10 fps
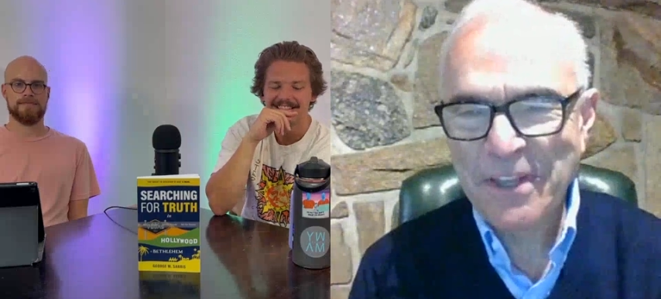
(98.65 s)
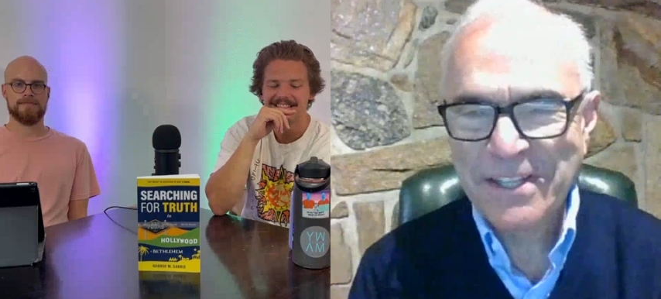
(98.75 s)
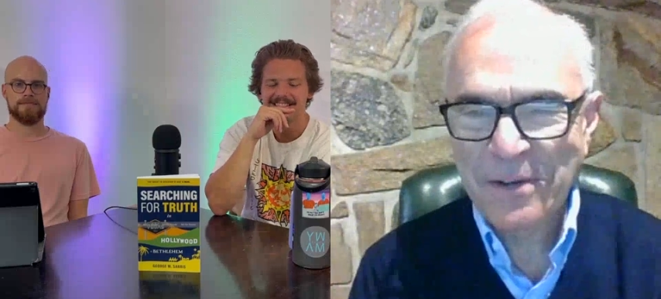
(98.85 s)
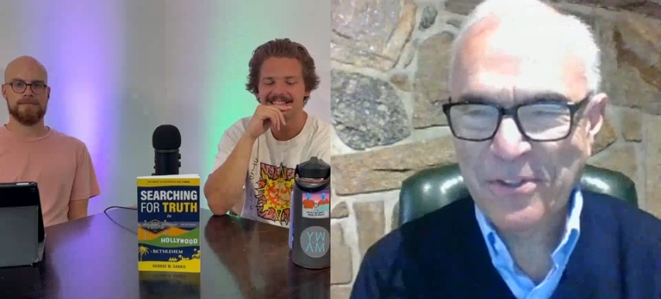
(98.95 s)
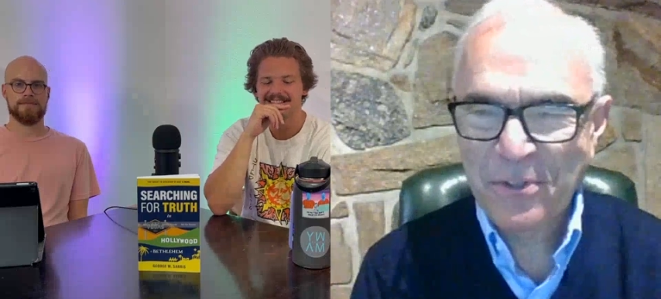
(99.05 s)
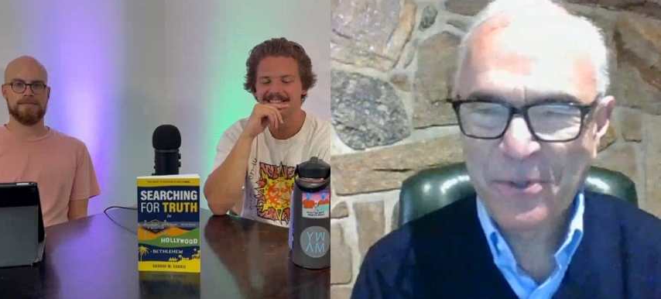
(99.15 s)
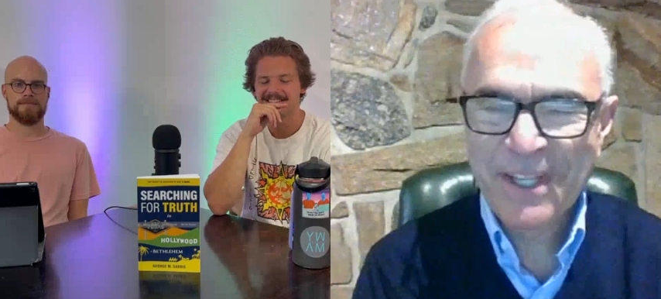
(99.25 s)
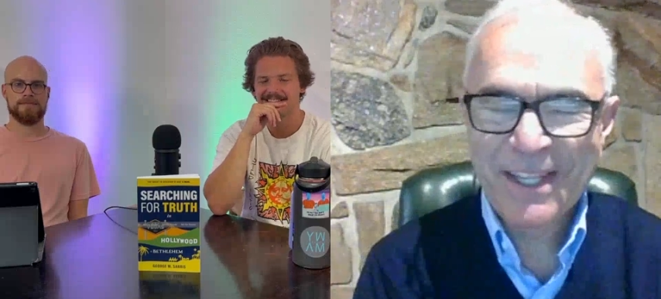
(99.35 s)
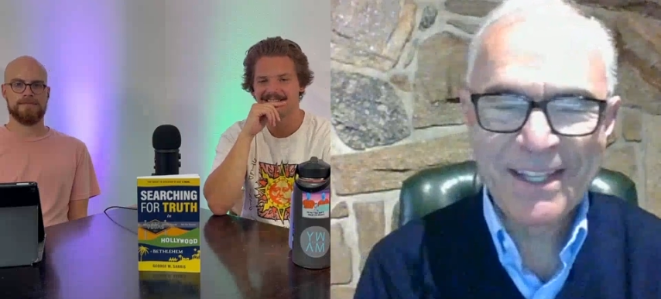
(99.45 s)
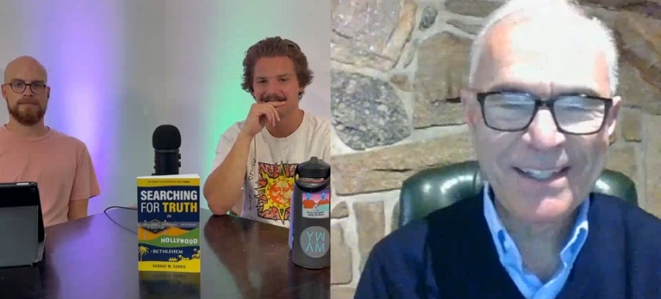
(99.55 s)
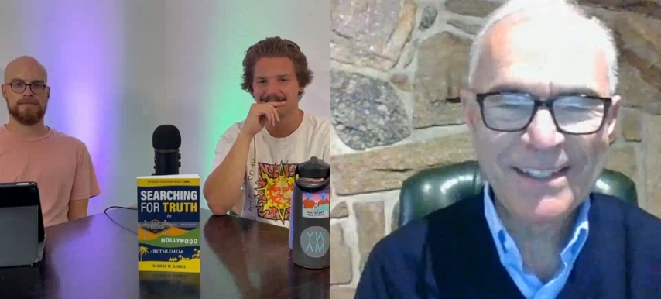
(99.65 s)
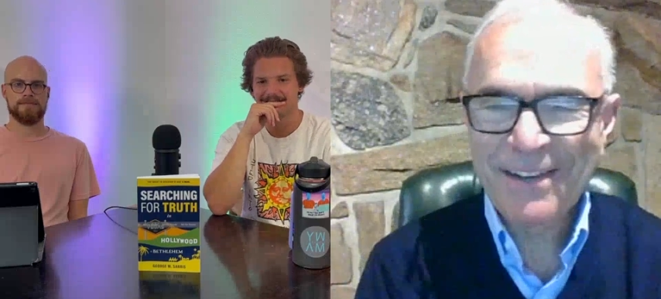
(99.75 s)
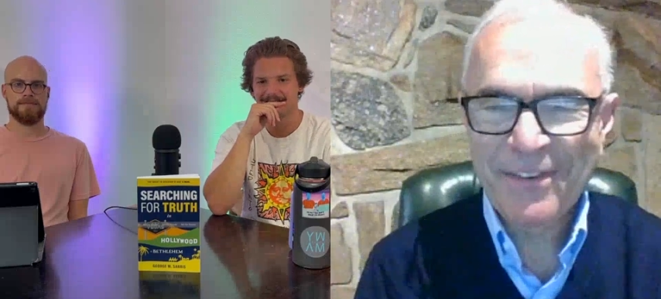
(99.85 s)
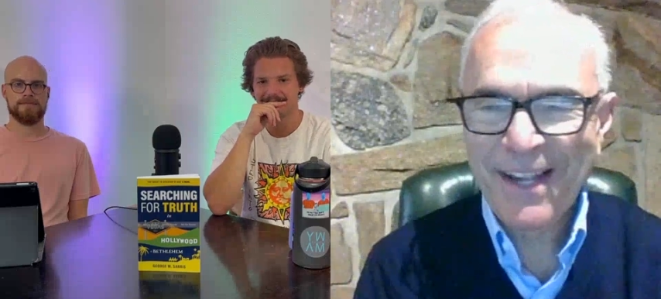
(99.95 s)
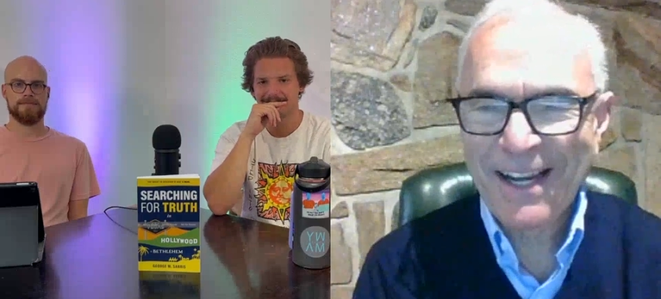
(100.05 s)
Speaker 1: things I was doing and
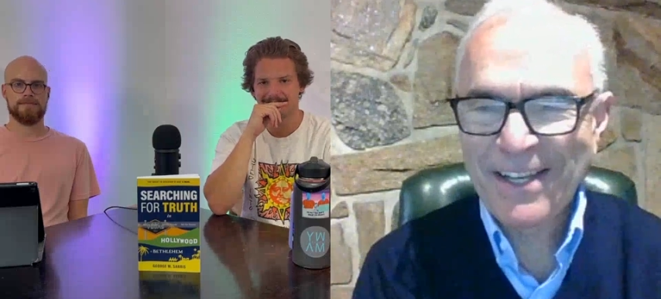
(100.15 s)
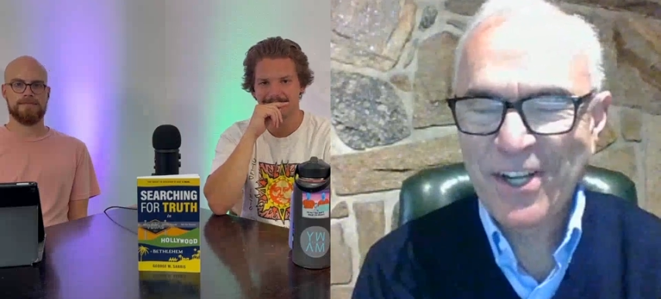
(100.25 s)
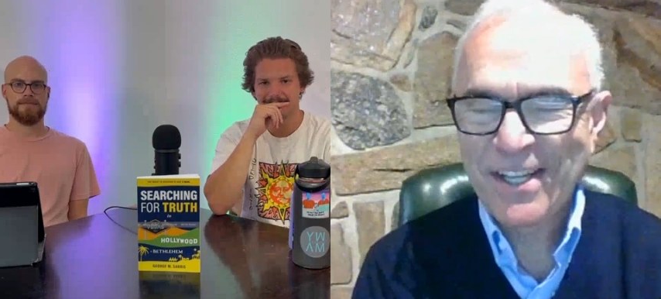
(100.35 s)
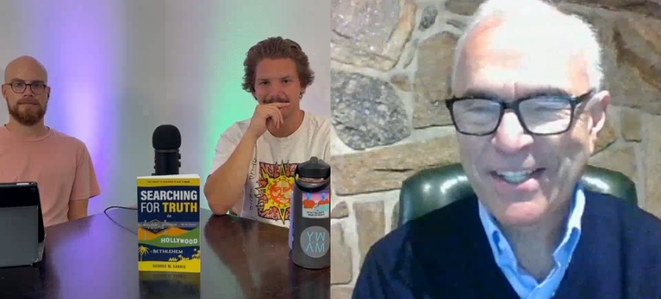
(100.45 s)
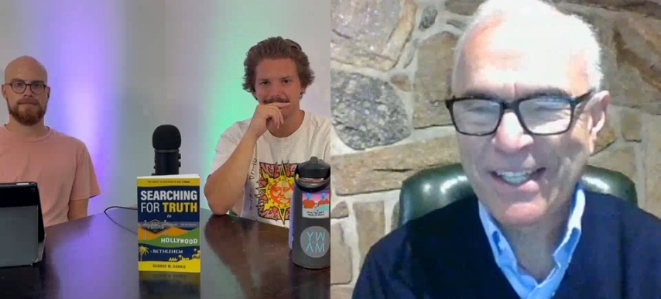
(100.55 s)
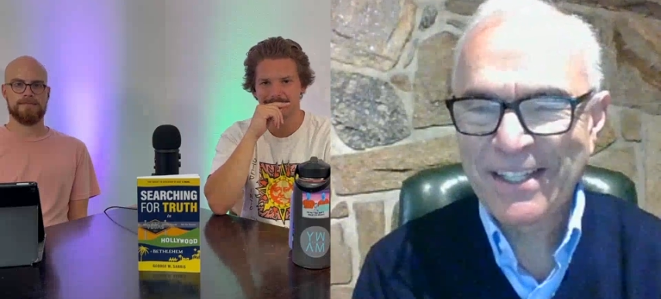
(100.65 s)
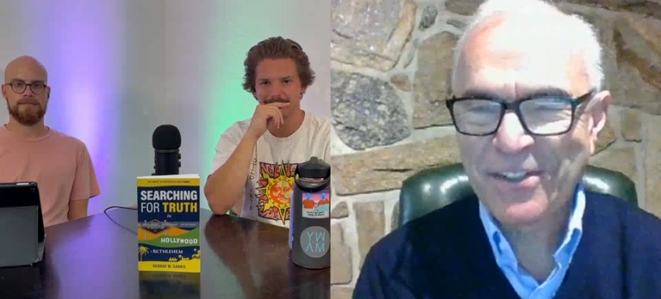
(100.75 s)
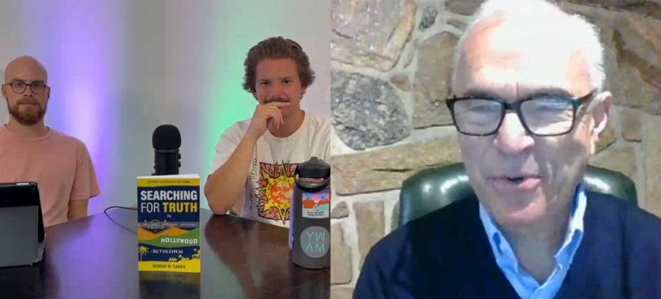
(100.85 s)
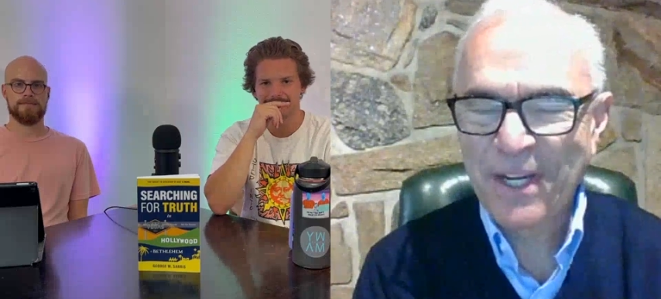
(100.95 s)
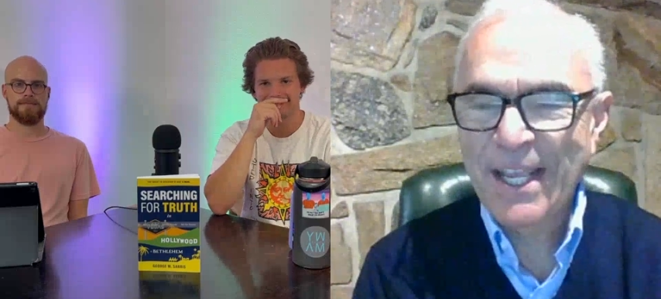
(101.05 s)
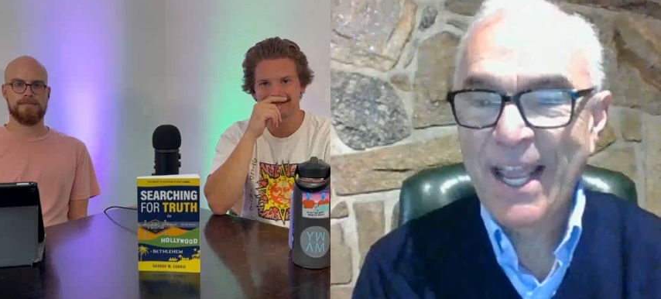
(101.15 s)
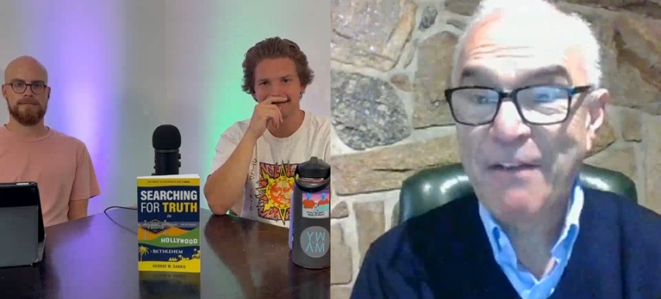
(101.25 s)
never got a chance to get to it